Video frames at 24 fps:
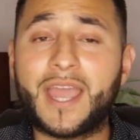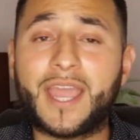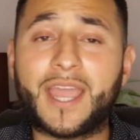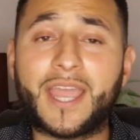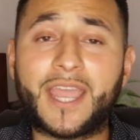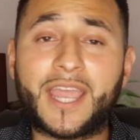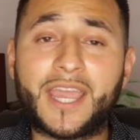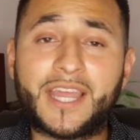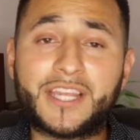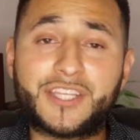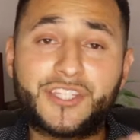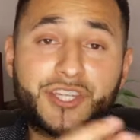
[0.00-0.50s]

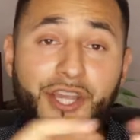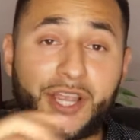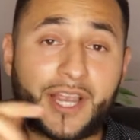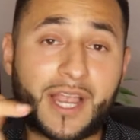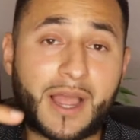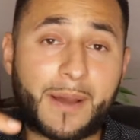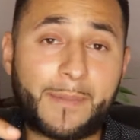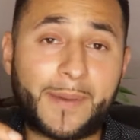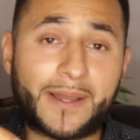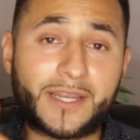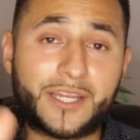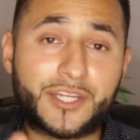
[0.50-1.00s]
and check
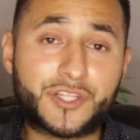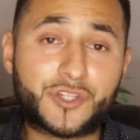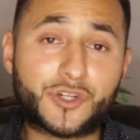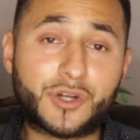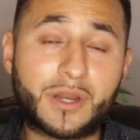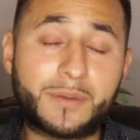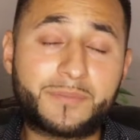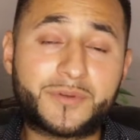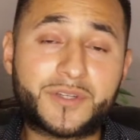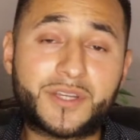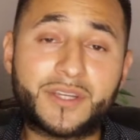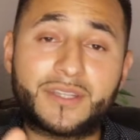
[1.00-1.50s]
out my
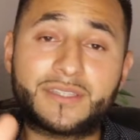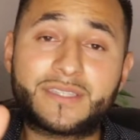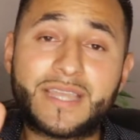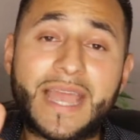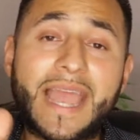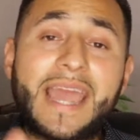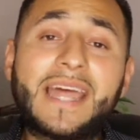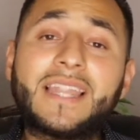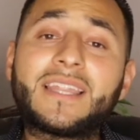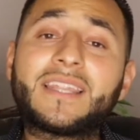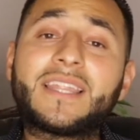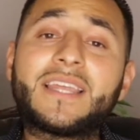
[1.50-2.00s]
descriptions
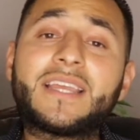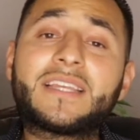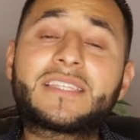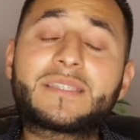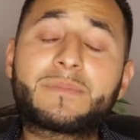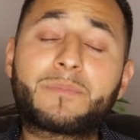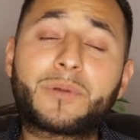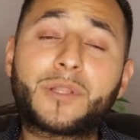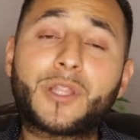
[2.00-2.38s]
and links